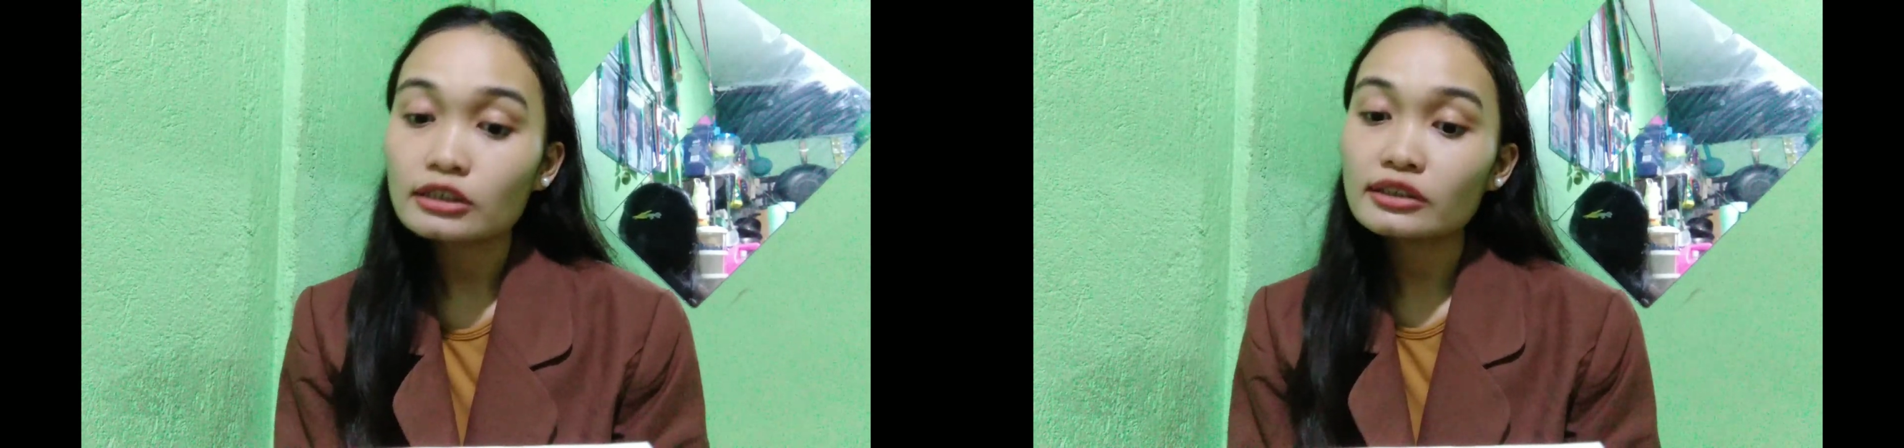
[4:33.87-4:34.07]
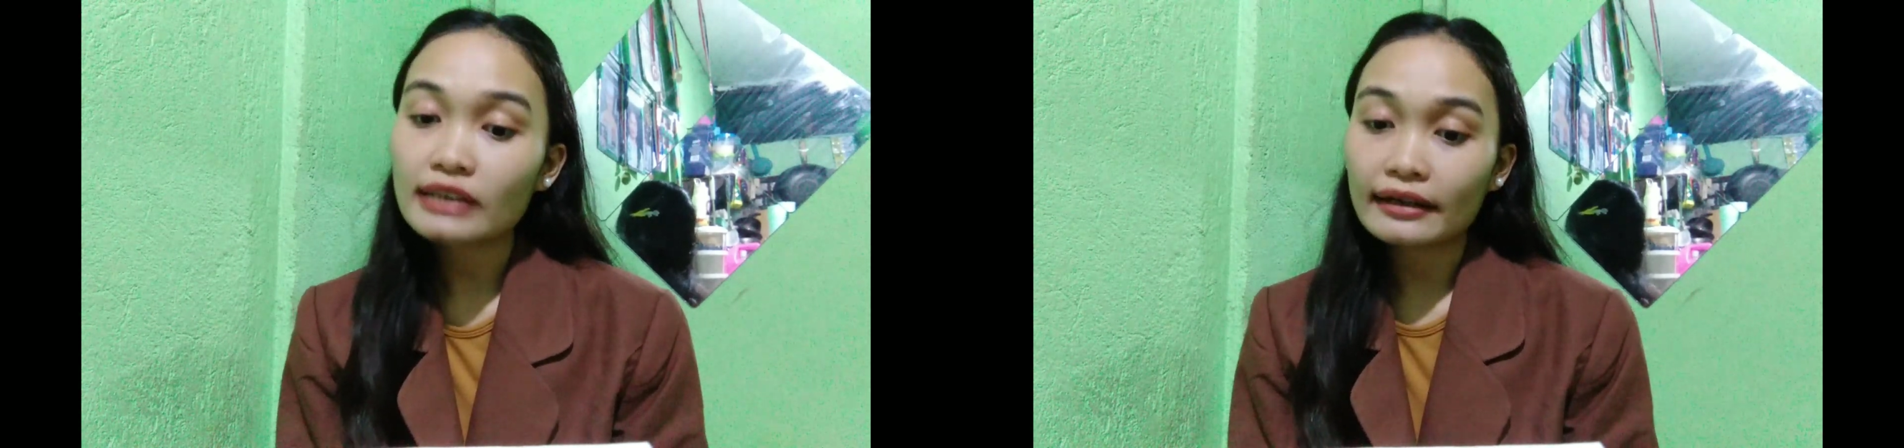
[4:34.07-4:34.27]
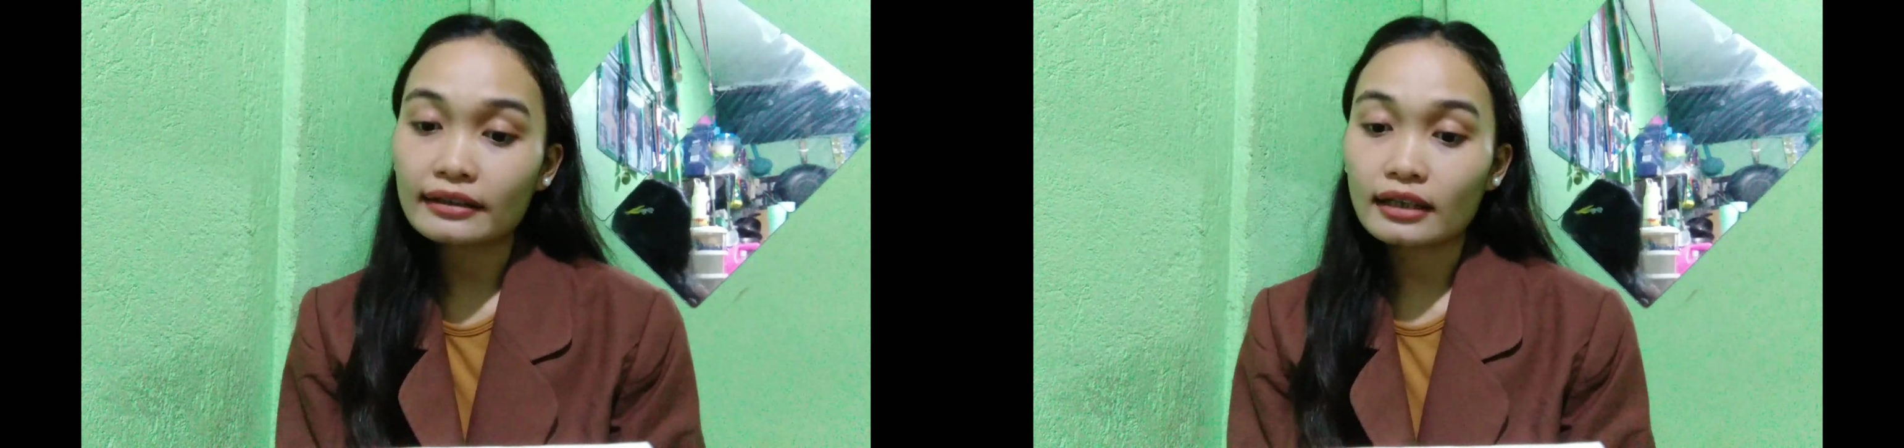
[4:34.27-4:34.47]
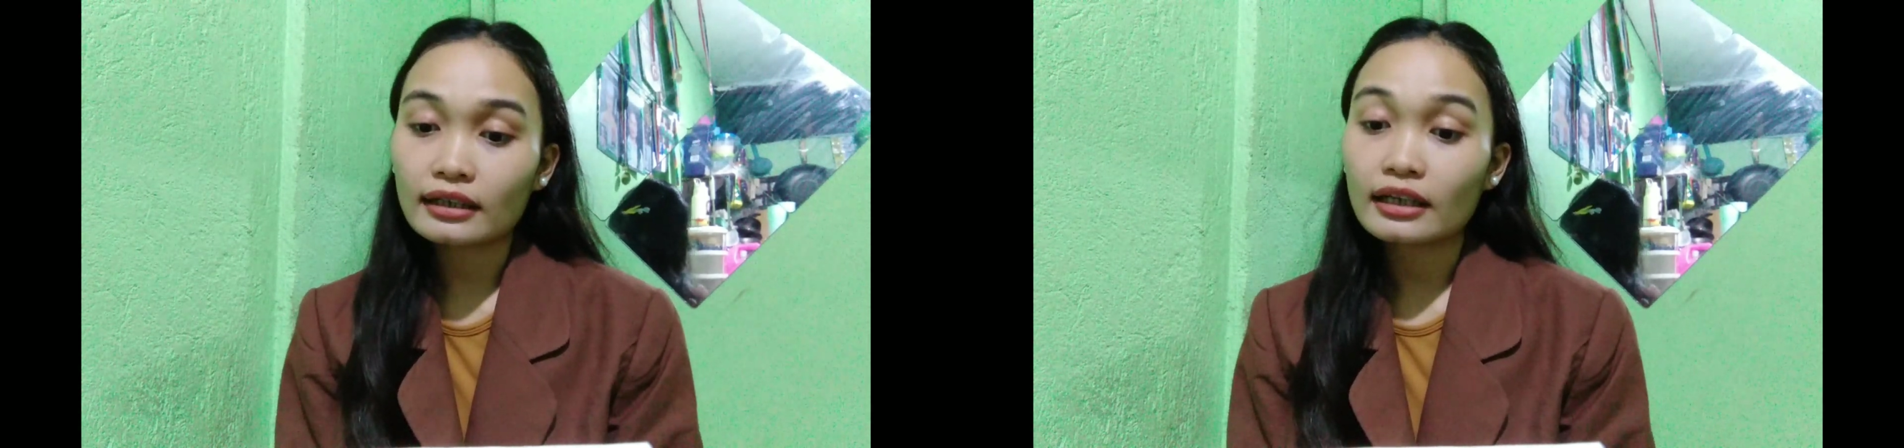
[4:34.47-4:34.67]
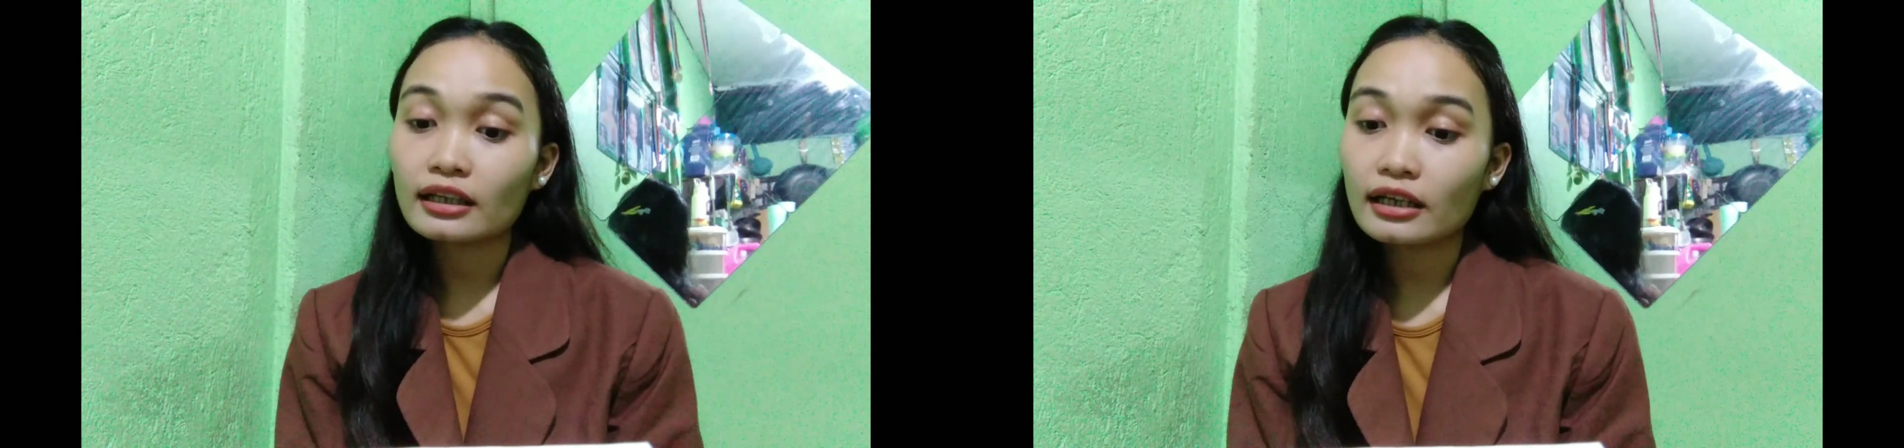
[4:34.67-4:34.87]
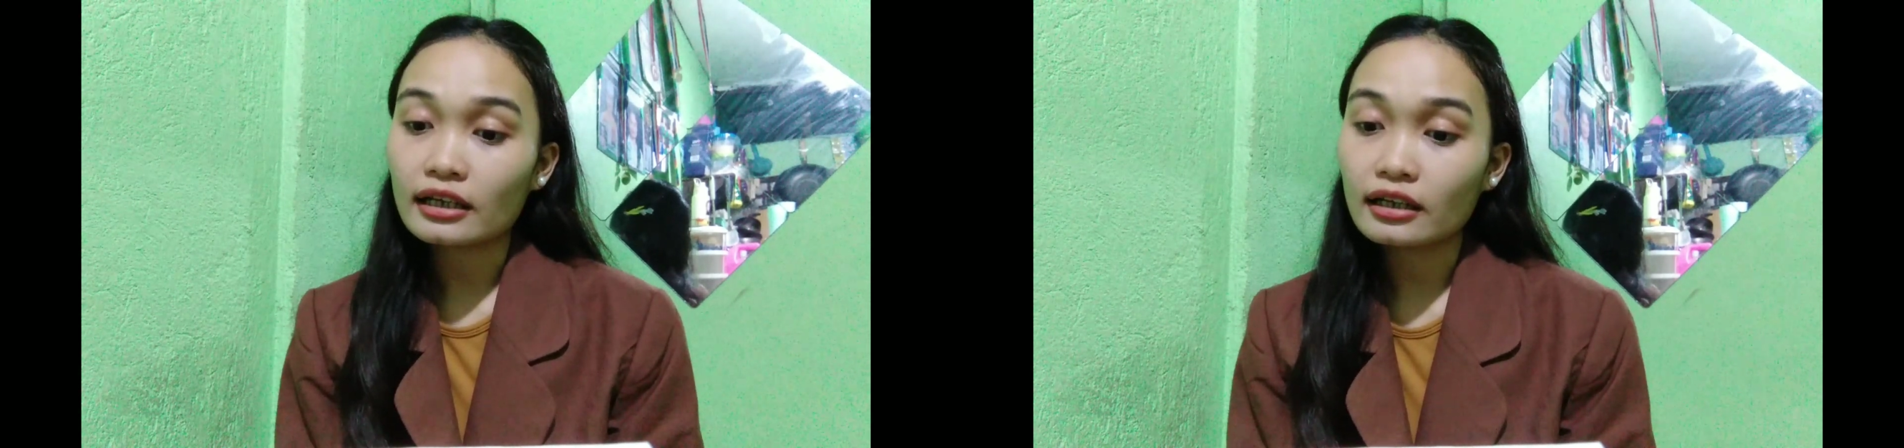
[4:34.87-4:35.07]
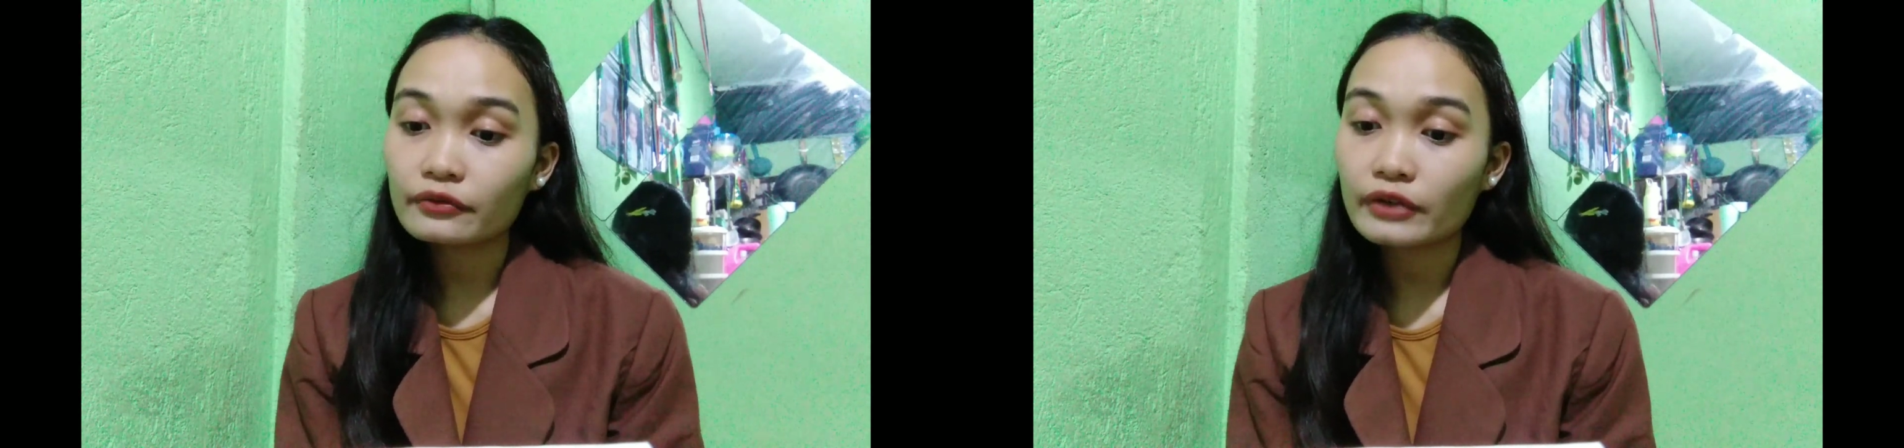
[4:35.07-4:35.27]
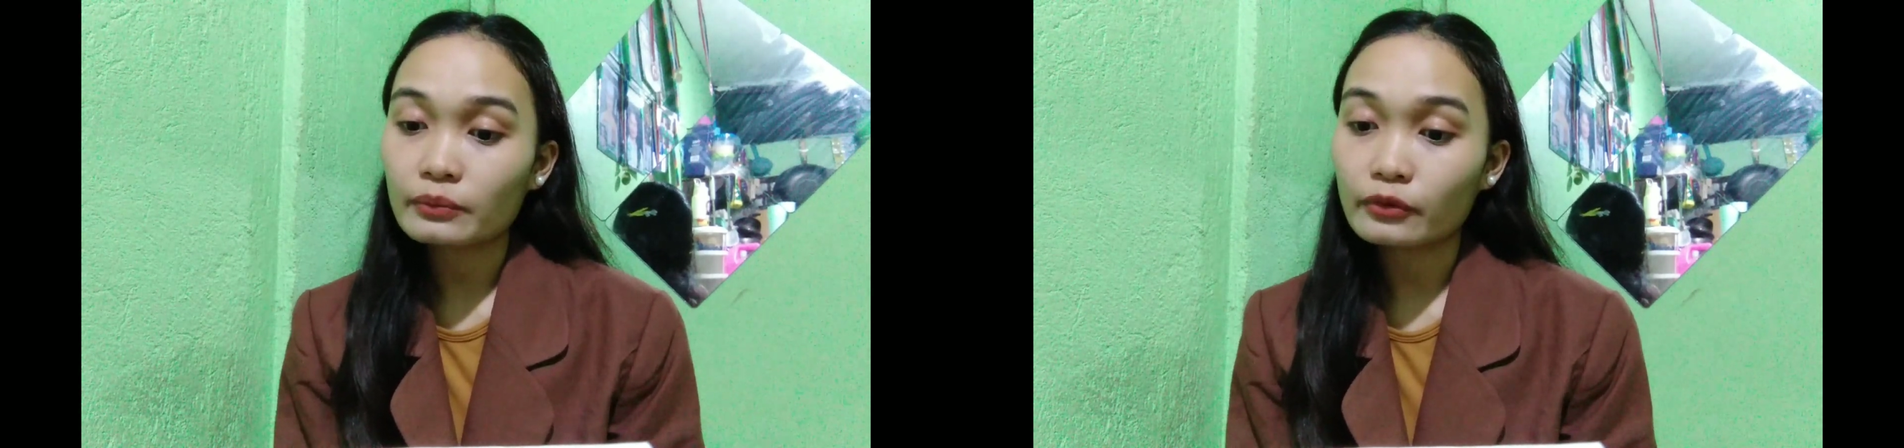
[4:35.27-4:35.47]
societal, and legal
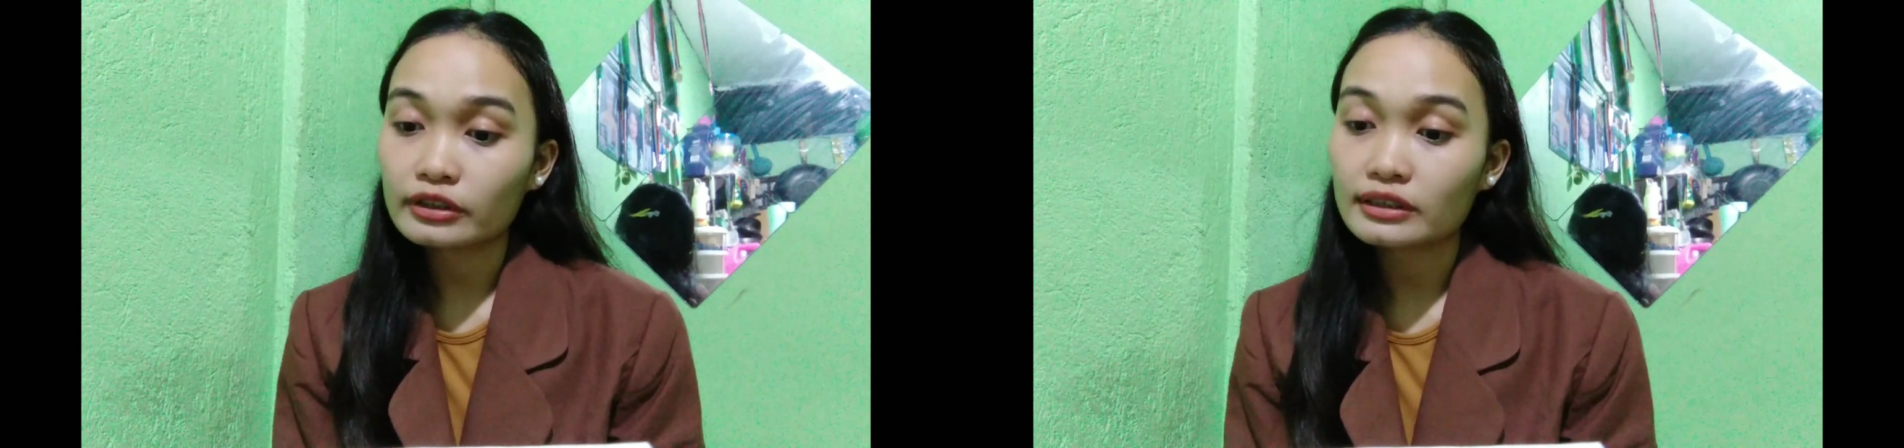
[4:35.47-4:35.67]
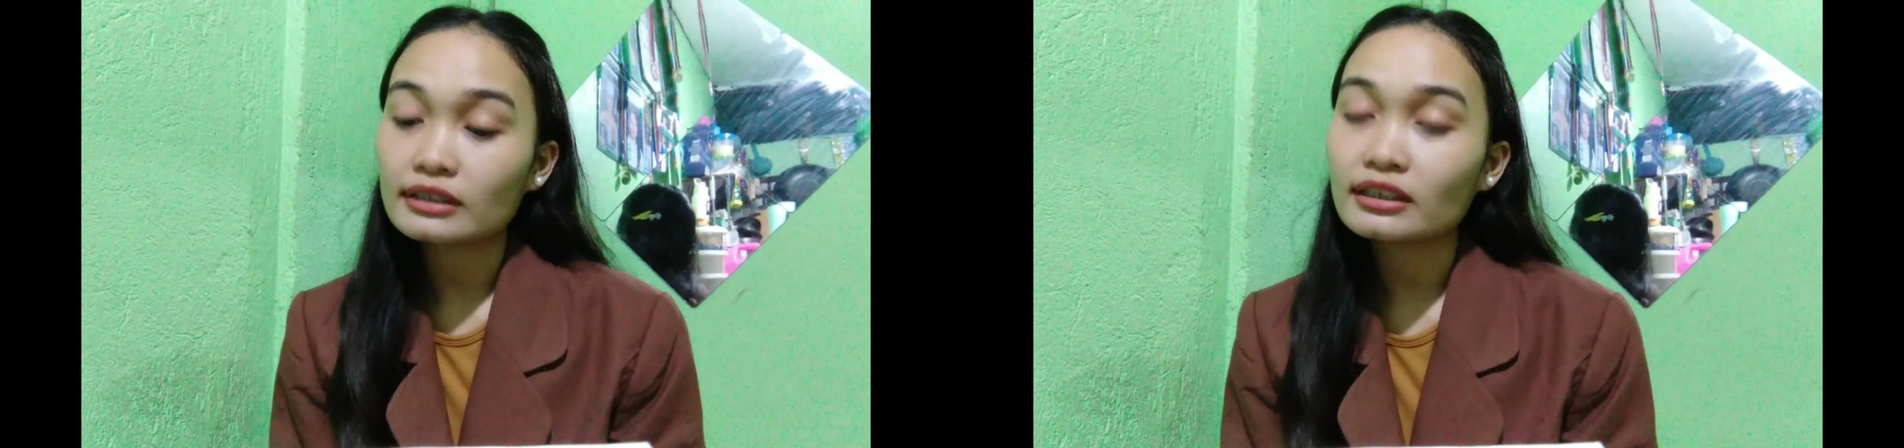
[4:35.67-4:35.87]
frameworks